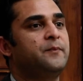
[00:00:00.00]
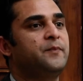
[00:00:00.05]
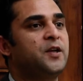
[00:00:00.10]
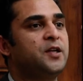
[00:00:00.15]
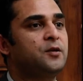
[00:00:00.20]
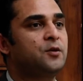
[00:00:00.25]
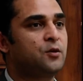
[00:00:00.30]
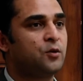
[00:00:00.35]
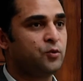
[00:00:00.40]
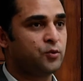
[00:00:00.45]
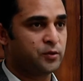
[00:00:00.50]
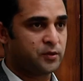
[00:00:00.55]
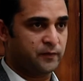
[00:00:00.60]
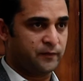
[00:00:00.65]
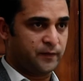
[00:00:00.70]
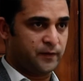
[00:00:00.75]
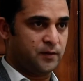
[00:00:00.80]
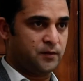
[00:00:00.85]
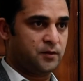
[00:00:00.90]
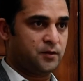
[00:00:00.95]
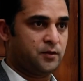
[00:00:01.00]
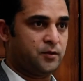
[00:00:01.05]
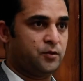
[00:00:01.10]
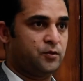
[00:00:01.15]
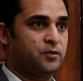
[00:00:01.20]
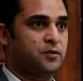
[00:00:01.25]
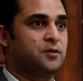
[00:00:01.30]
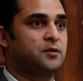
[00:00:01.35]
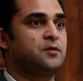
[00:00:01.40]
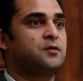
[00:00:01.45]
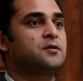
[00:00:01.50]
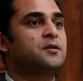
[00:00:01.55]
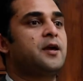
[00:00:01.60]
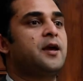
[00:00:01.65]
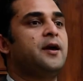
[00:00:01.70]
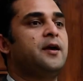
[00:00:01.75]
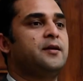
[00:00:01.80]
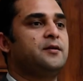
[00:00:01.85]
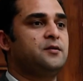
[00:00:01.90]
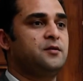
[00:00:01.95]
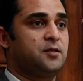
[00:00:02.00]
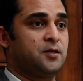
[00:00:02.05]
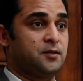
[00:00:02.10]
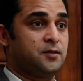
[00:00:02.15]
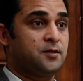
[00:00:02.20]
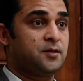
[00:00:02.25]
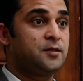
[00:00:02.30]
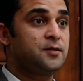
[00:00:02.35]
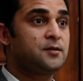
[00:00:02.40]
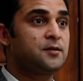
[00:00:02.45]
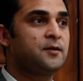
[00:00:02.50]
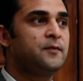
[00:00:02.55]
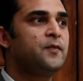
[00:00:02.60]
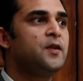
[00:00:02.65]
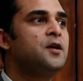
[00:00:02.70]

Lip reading: inclusive institutions and justice.